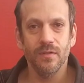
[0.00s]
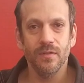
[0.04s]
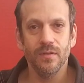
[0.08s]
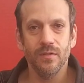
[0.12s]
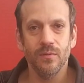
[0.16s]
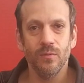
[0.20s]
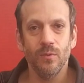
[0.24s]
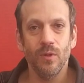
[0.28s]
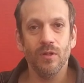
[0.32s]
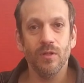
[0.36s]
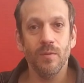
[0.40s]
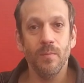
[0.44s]

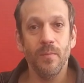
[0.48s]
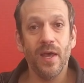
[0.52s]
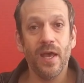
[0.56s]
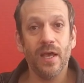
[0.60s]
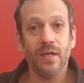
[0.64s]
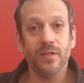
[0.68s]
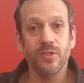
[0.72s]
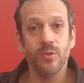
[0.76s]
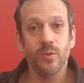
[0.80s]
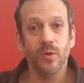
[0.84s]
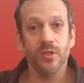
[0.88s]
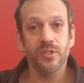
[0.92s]
Welcome
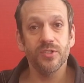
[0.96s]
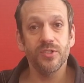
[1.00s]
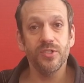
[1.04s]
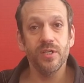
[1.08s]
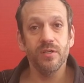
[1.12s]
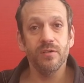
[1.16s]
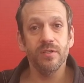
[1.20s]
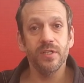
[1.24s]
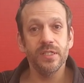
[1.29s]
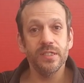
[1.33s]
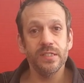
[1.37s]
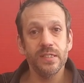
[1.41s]
back to our
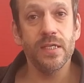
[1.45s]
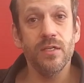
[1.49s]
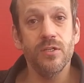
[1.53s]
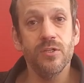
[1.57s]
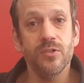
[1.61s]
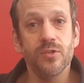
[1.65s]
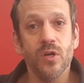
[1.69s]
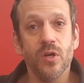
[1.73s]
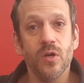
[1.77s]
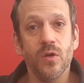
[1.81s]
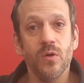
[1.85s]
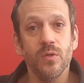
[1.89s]
series,
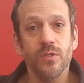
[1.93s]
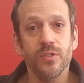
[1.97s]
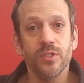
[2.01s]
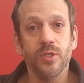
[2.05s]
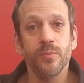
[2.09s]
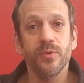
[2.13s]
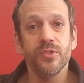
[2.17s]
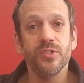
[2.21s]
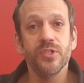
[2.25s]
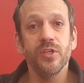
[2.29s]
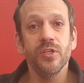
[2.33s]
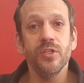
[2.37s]
Intro to
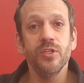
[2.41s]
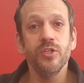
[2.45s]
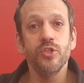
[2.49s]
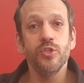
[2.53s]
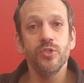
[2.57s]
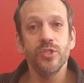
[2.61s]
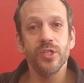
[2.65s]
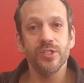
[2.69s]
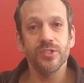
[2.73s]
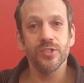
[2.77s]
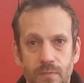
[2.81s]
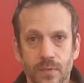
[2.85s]
Brazilian
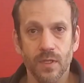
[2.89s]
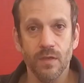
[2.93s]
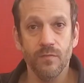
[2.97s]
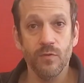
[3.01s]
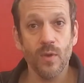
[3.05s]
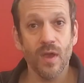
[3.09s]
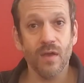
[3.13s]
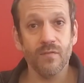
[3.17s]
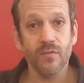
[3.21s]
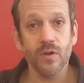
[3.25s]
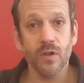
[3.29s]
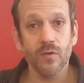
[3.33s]
Jiu-Jitsu. If you
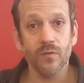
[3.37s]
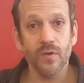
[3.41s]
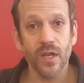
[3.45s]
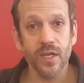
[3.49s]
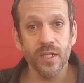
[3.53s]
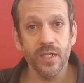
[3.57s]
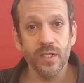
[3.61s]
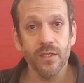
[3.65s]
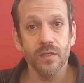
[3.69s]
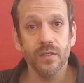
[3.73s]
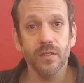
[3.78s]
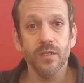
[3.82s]
haven't
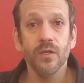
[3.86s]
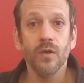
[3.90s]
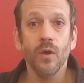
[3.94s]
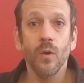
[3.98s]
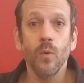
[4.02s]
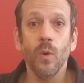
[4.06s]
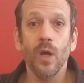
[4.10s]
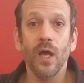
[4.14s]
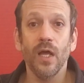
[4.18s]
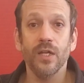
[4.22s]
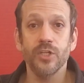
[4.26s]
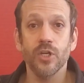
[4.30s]
already, go
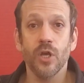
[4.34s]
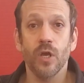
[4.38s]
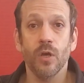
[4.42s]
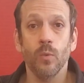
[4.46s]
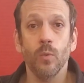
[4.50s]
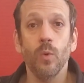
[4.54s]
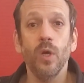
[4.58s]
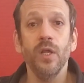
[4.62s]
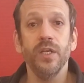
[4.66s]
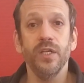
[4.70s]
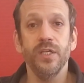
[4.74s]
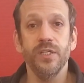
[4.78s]
watch our
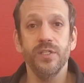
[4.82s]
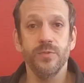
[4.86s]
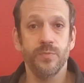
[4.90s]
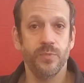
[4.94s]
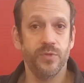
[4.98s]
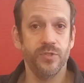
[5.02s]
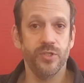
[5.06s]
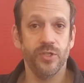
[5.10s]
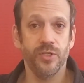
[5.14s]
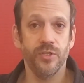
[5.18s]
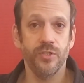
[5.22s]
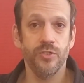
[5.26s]
What is
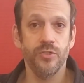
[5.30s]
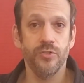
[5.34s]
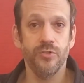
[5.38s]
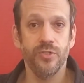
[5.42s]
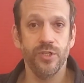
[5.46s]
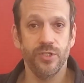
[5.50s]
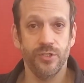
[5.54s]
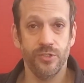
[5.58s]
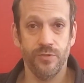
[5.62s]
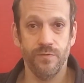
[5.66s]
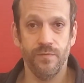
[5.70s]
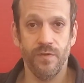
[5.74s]
Brazilian
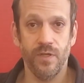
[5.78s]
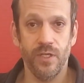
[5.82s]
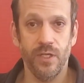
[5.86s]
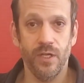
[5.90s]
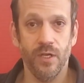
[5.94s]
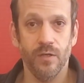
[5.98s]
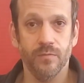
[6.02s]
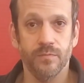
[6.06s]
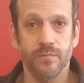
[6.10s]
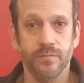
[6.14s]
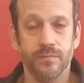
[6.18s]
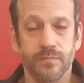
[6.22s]
Jiu-Jitsu video.
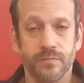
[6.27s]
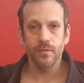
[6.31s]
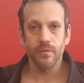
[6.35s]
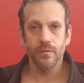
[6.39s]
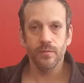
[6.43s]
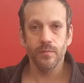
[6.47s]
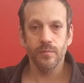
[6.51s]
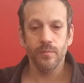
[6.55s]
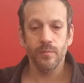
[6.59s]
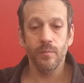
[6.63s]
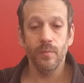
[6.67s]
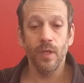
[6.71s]

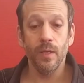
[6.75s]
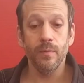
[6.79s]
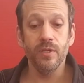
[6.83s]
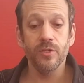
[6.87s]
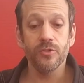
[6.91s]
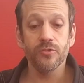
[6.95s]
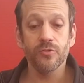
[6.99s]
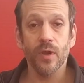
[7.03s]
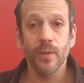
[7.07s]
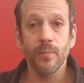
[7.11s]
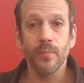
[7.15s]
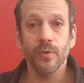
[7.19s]
Maybe
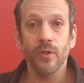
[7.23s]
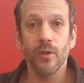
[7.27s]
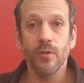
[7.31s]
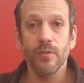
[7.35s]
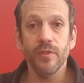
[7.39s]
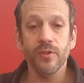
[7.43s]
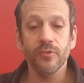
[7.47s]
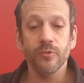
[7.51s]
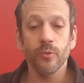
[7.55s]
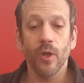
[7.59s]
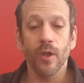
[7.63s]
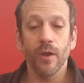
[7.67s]
it's right below
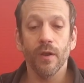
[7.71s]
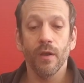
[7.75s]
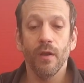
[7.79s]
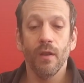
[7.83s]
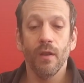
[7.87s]
this one.